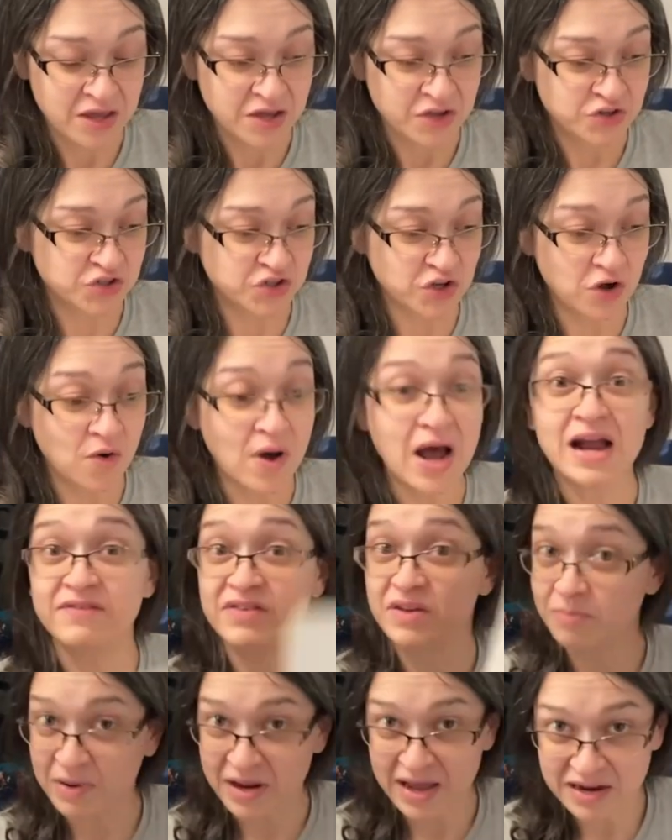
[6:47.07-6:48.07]
So I
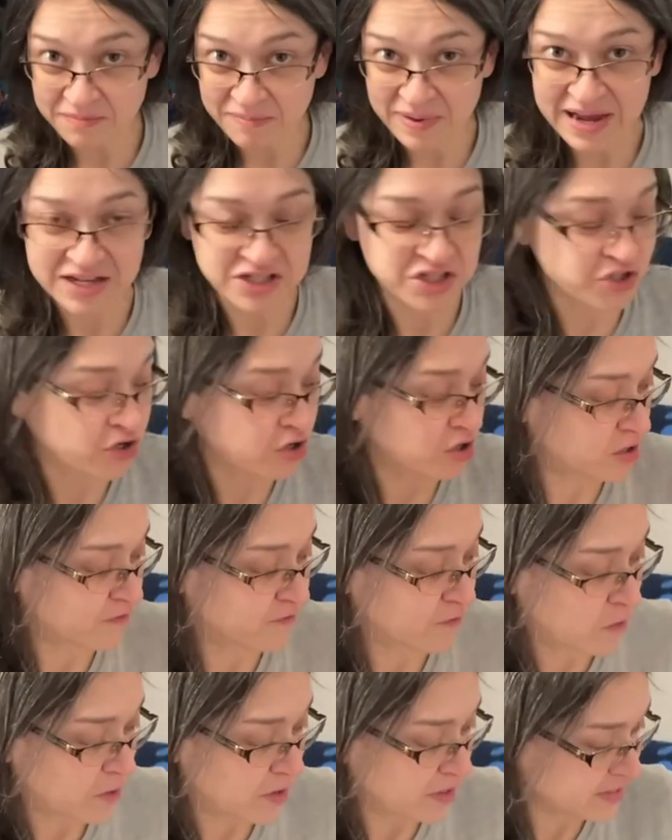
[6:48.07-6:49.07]
replied back to her, of
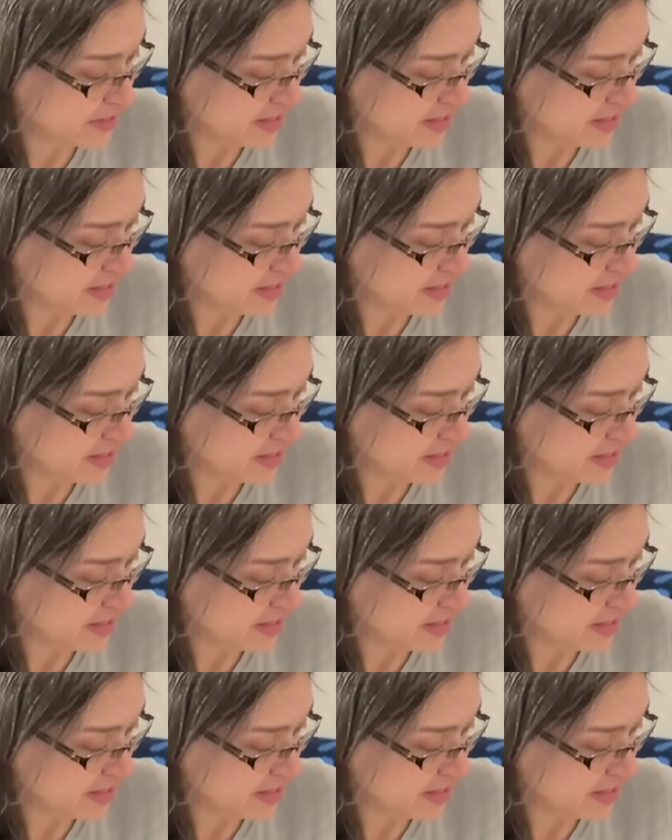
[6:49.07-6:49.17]
course.